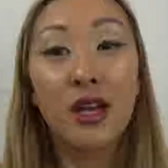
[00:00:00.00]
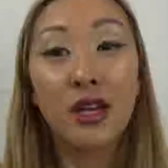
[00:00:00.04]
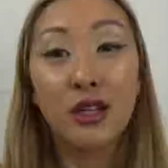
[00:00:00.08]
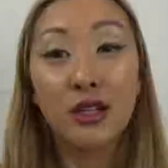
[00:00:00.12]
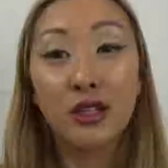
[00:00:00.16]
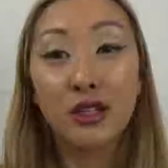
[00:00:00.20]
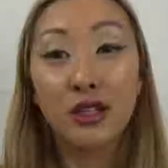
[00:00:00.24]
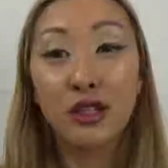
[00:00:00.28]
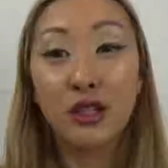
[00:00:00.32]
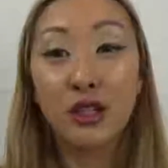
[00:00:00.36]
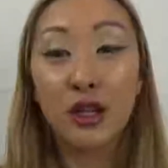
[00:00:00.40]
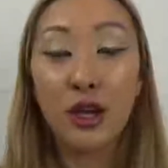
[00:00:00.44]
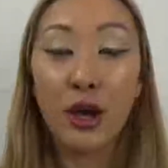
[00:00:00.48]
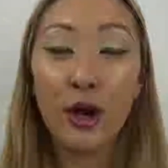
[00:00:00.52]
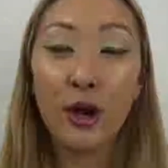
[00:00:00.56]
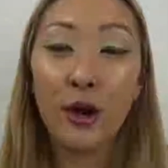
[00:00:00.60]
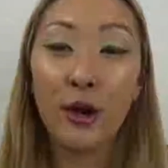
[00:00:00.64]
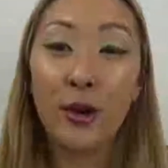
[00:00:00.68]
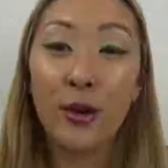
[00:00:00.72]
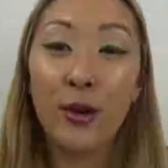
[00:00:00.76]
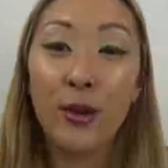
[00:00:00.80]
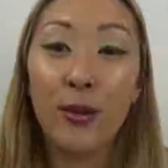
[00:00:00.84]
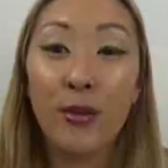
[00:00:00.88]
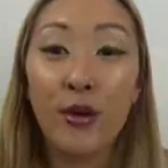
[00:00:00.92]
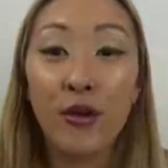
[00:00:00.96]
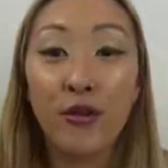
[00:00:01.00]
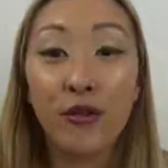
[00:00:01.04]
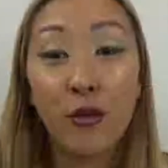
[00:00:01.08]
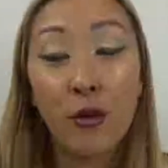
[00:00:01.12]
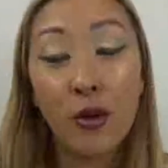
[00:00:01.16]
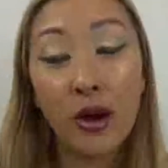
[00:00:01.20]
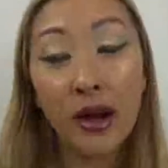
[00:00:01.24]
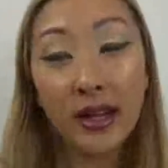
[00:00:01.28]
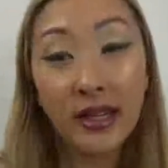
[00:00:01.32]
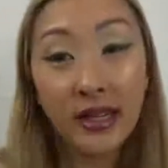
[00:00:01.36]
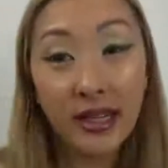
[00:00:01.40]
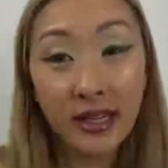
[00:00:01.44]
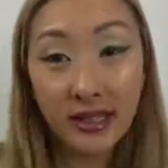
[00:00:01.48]
So before
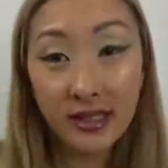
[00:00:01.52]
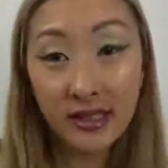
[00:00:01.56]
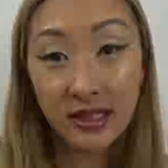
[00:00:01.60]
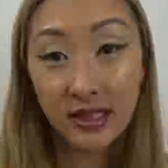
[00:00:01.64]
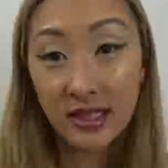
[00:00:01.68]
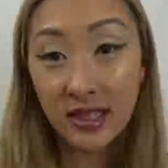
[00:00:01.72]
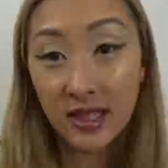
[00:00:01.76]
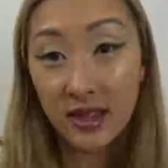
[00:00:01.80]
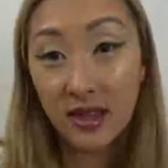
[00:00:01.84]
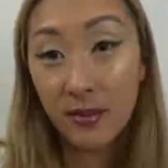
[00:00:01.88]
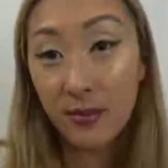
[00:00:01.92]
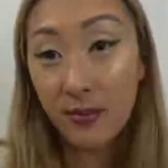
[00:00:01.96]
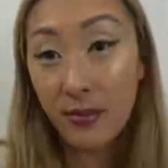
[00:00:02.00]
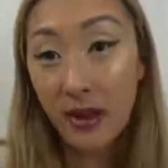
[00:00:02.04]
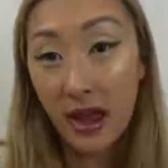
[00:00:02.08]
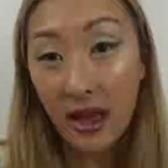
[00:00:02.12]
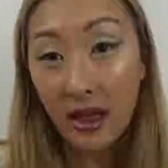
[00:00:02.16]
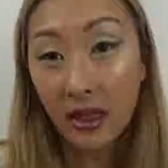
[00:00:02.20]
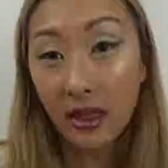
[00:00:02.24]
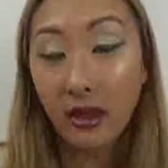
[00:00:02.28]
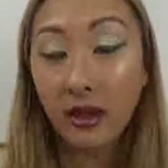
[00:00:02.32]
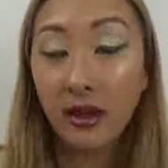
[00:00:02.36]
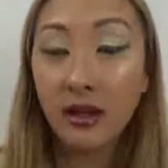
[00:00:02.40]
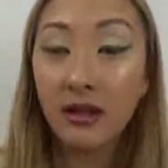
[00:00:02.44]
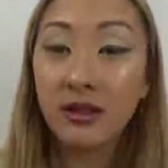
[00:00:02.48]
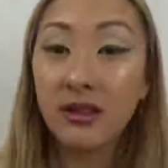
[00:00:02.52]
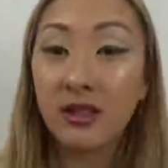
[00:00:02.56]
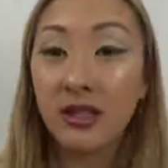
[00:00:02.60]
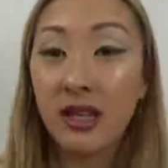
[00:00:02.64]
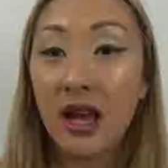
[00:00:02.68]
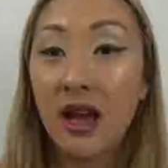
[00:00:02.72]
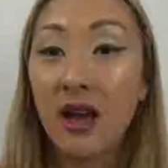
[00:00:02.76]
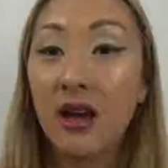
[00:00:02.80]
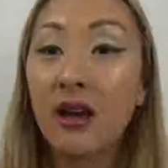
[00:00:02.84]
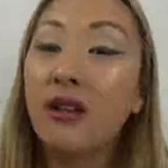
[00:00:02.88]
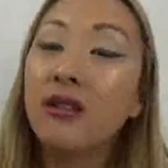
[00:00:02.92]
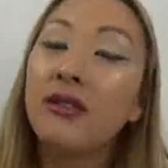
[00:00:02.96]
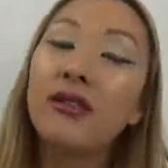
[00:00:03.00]
I get into the palette
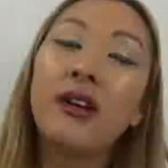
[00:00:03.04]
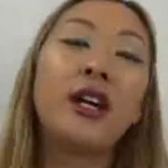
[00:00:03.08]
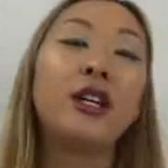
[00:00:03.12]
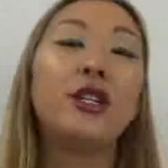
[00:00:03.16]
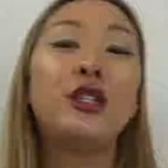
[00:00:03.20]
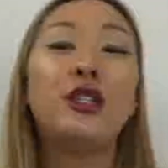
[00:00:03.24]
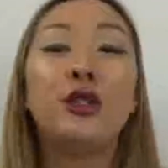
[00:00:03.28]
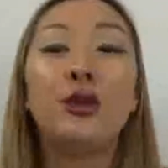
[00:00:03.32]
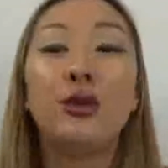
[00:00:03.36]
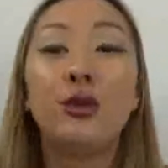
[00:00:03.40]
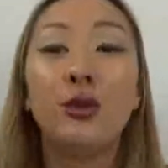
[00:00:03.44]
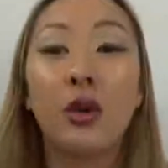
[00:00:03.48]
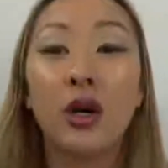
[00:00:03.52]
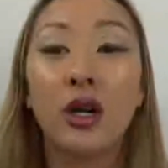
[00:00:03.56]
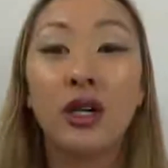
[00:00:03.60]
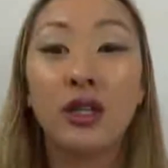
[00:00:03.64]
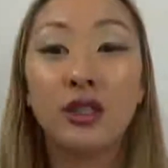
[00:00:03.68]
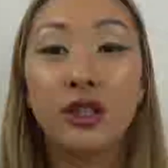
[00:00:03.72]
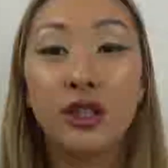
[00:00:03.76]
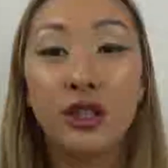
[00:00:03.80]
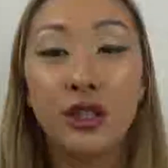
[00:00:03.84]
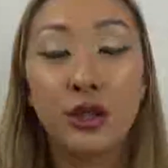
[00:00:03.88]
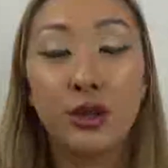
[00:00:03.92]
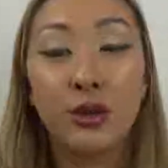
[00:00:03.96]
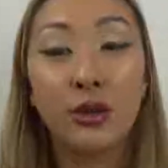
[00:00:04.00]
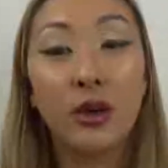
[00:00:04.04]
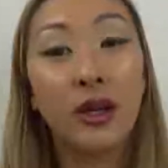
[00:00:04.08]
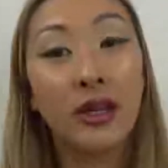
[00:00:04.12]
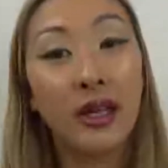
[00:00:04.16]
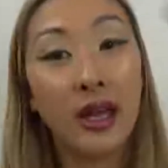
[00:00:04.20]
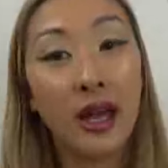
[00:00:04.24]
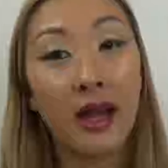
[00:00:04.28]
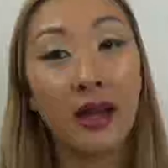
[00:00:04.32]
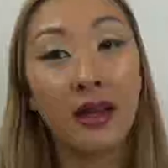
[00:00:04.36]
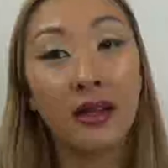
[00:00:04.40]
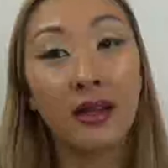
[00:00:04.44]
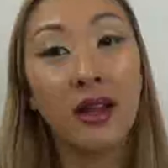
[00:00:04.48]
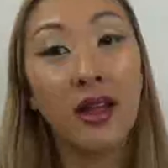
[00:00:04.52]
itself, I do want to,
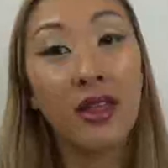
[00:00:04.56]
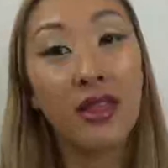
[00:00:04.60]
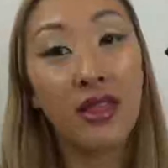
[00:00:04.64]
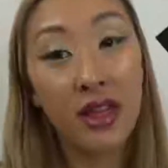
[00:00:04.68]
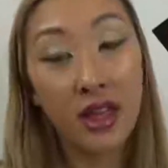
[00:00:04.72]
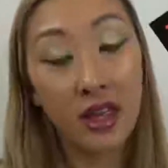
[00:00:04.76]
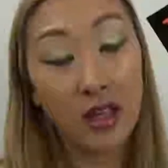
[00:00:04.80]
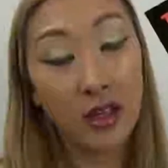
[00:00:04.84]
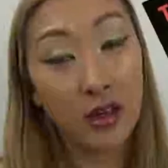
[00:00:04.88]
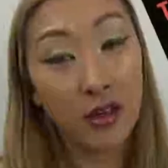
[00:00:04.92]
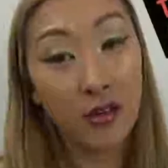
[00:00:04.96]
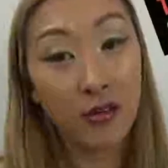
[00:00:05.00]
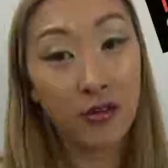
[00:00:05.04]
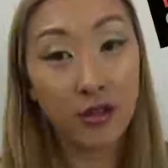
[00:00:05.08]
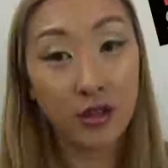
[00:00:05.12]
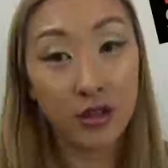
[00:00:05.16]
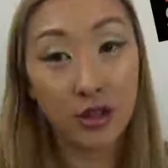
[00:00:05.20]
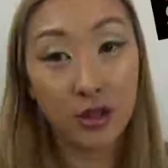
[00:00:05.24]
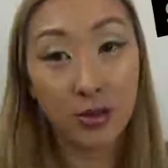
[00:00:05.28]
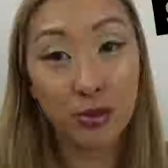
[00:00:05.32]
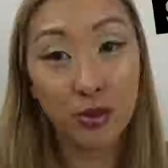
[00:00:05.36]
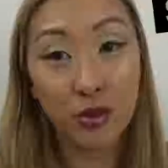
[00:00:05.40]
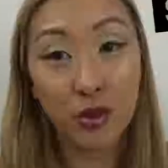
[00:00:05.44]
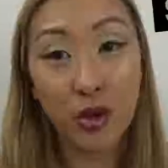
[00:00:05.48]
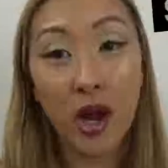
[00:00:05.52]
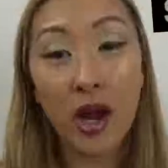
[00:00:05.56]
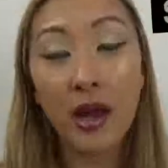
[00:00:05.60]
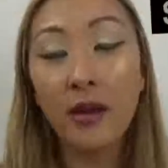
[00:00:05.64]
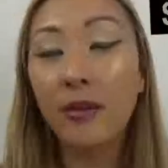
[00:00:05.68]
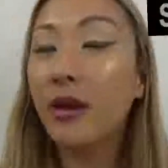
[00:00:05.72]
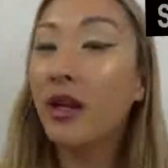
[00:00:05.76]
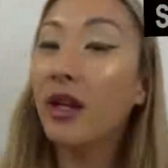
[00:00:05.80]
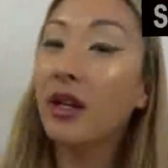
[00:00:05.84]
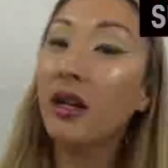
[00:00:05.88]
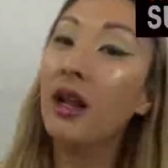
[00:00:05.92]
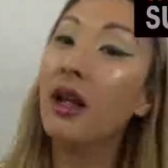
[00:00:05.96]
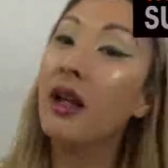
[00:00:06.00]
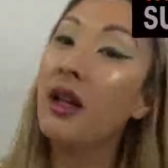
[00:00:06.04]
again, thank you for
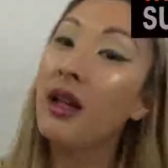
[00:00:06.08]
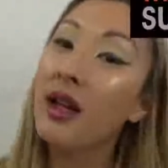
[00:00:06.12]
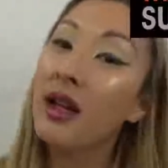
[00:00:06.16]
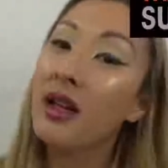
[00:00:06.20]
subscribing.